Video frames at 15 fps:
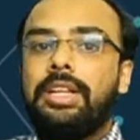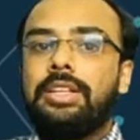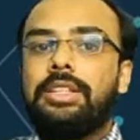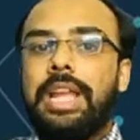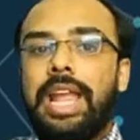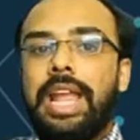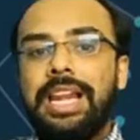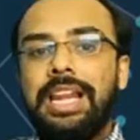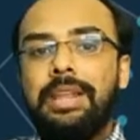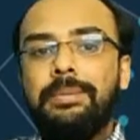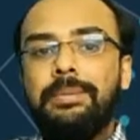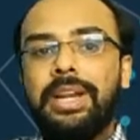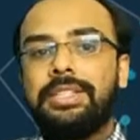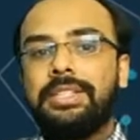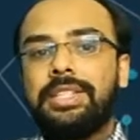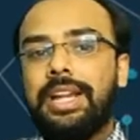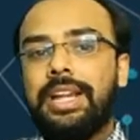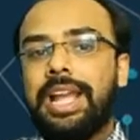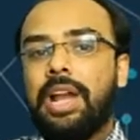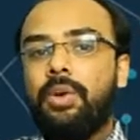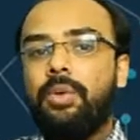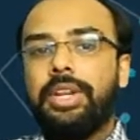elements that I
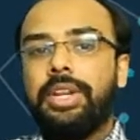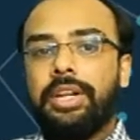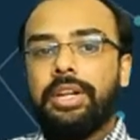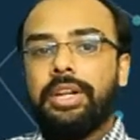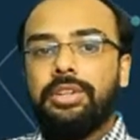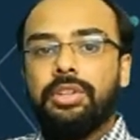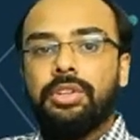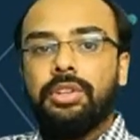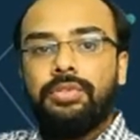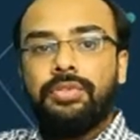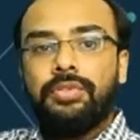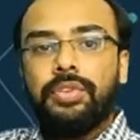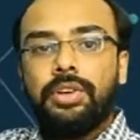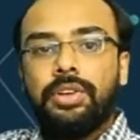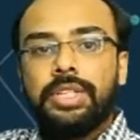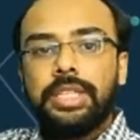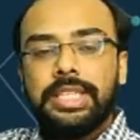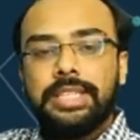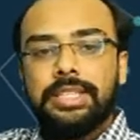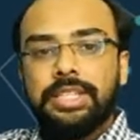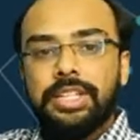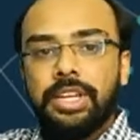have created. So the first
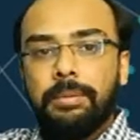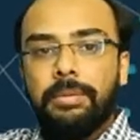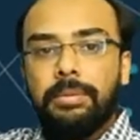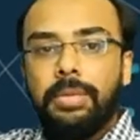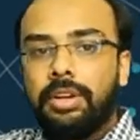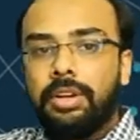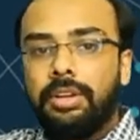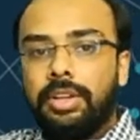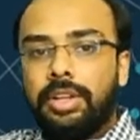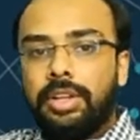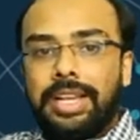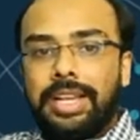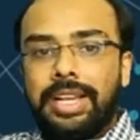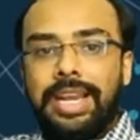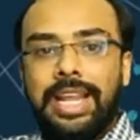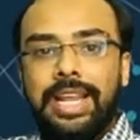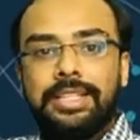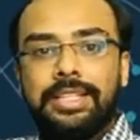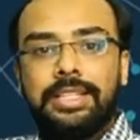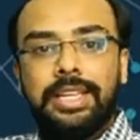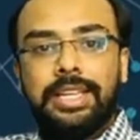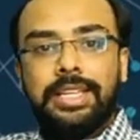is number,
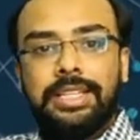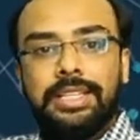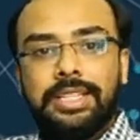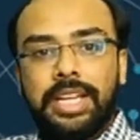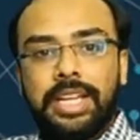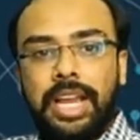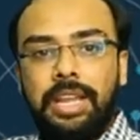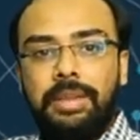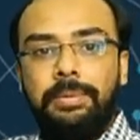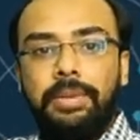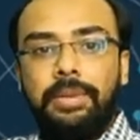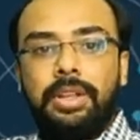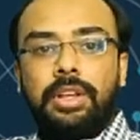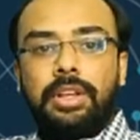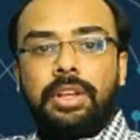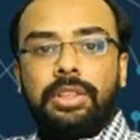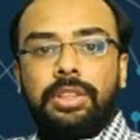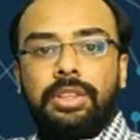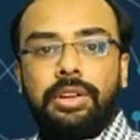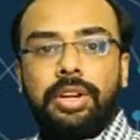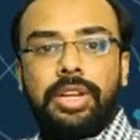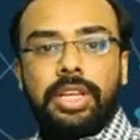next is type,
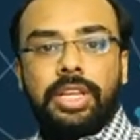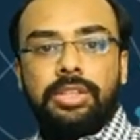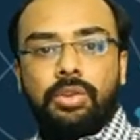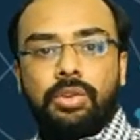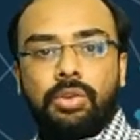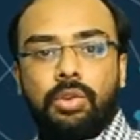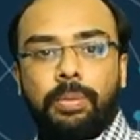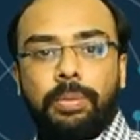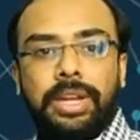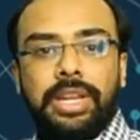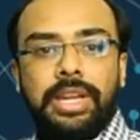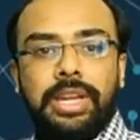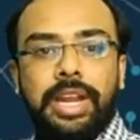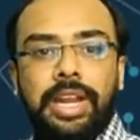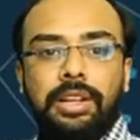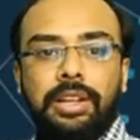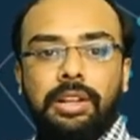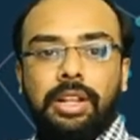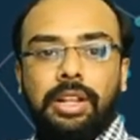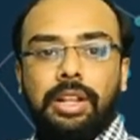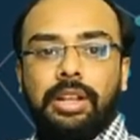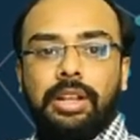third is opening date,
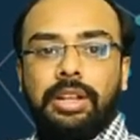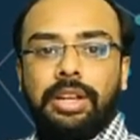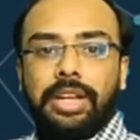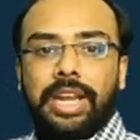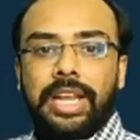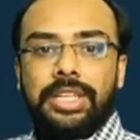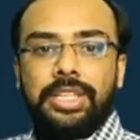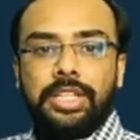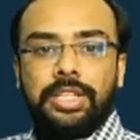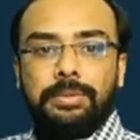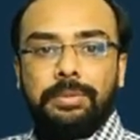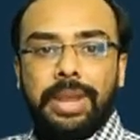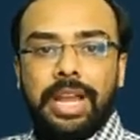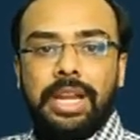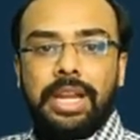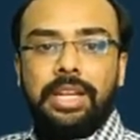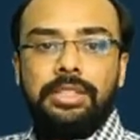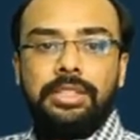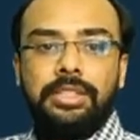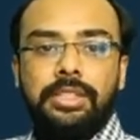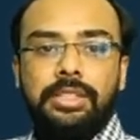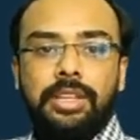next is
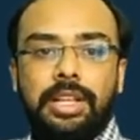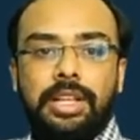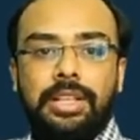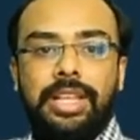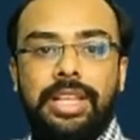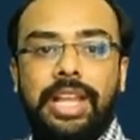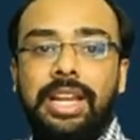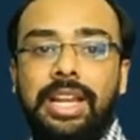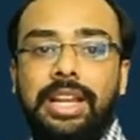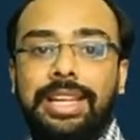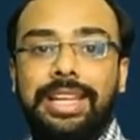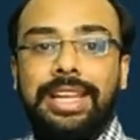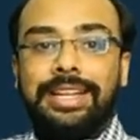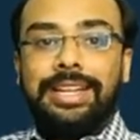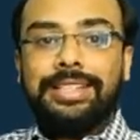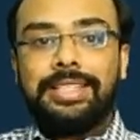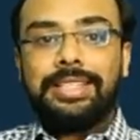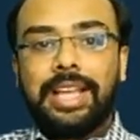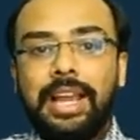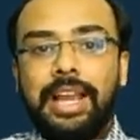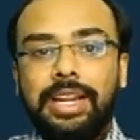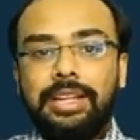balance. Then
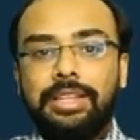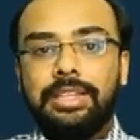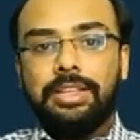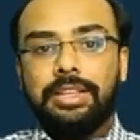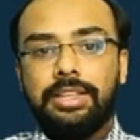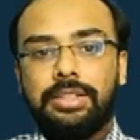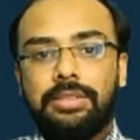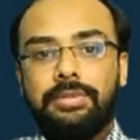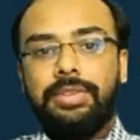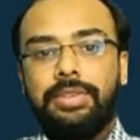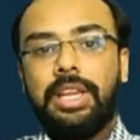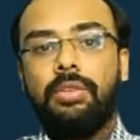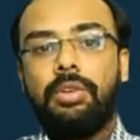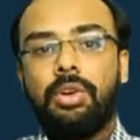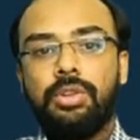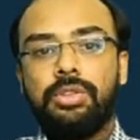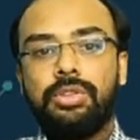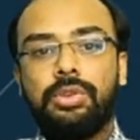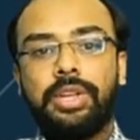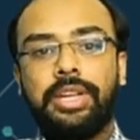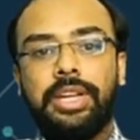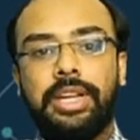inside this we have
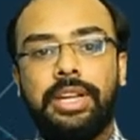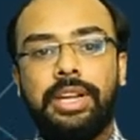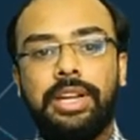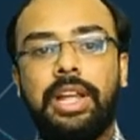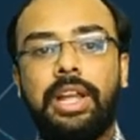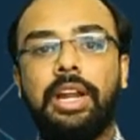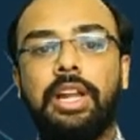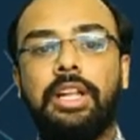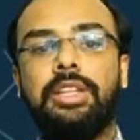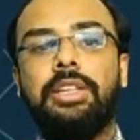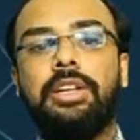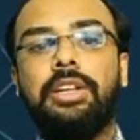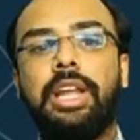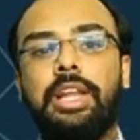also created another